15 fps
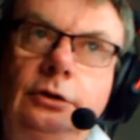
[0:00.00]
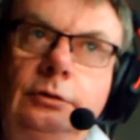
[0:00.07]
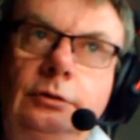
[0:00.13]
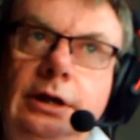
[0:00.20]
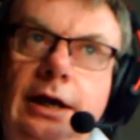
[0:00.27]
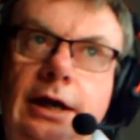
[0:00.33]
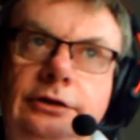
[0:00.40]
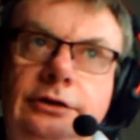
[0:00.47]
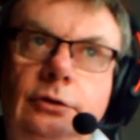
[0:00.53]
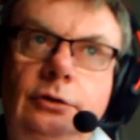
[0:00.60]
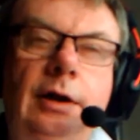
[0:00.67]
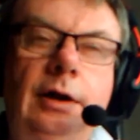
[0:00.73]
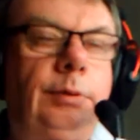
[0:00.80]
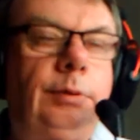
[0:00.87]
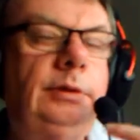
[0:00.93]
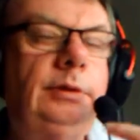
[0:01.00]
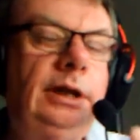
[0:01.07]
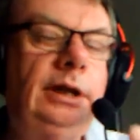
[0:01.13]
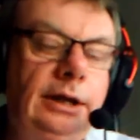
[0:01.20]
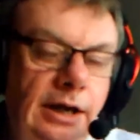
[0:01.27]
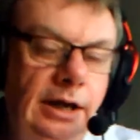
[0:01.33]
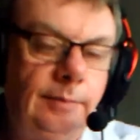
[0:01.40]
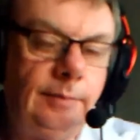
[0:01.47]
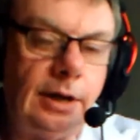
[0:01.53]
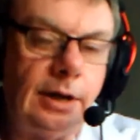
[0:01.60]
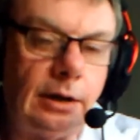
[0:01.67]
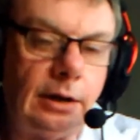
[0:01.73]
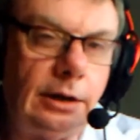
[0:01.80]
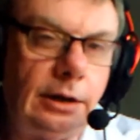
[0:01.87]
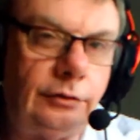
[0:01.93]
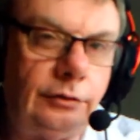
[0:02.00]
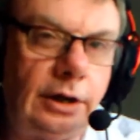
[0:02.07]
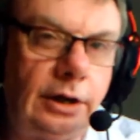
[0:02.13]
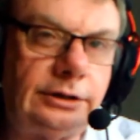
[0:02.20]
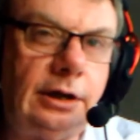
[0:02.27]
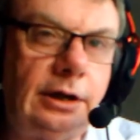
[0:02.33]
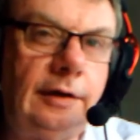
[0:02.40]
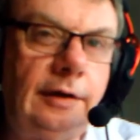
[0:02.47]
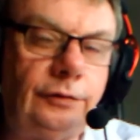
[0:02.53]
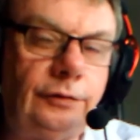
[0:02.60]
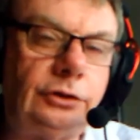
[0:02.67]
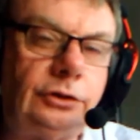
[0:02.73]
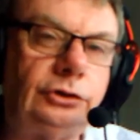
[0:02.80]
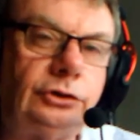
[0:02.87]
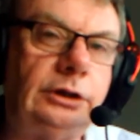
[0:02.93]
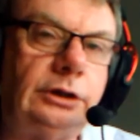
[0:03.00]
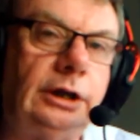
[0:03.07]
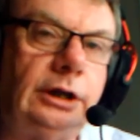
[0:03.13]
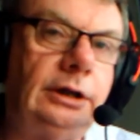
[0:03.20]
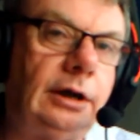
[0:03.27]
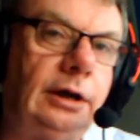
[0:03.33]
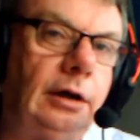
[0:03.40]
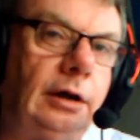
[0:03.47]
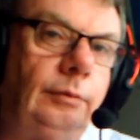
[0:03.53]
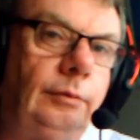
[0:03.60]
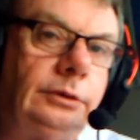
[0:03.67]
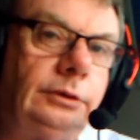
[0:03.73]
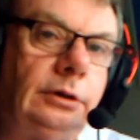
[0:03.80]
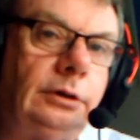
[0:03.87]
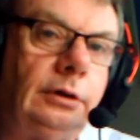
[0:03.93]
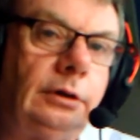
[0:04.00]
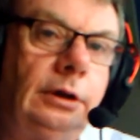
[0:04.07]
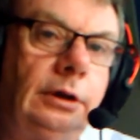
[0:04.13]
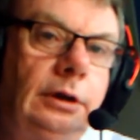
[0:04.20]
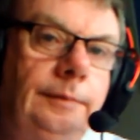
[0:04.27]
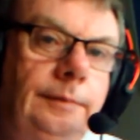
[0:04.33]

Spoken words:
Okay, so I'll probably need an email address if it's such a thing that I want to,